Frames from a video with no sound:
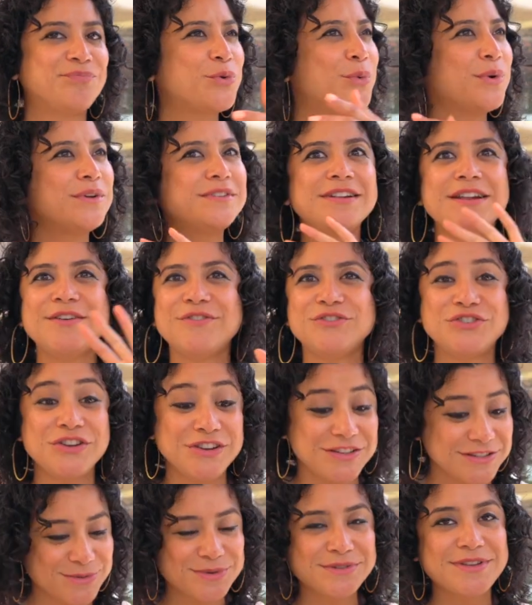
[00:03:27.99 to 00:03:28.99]
It wasn't even
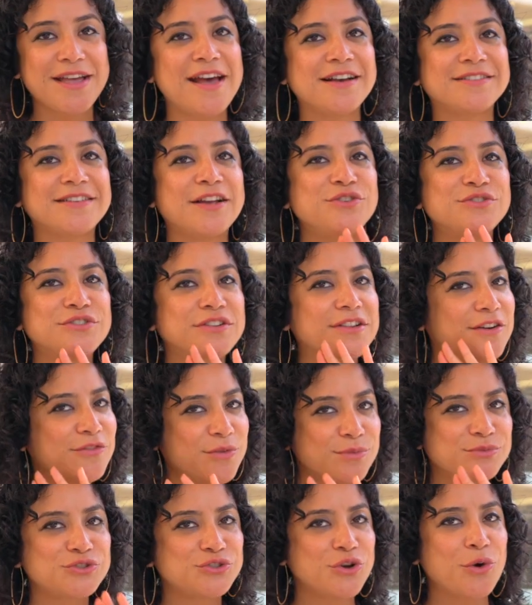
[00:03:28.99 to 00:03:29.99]
cheese, it was eggs. I used to love
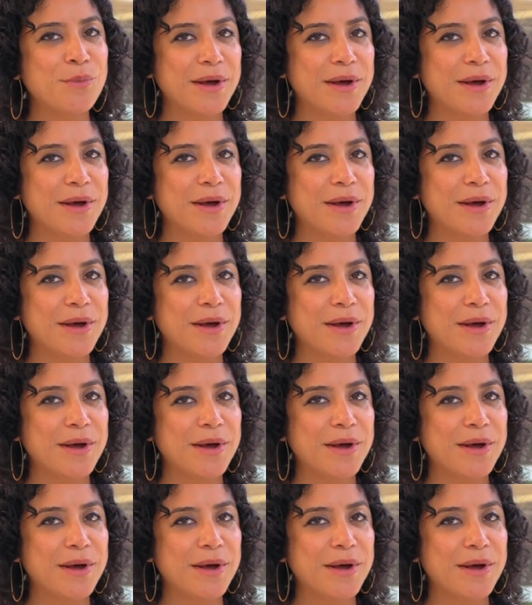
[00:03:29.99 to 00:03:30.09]
them so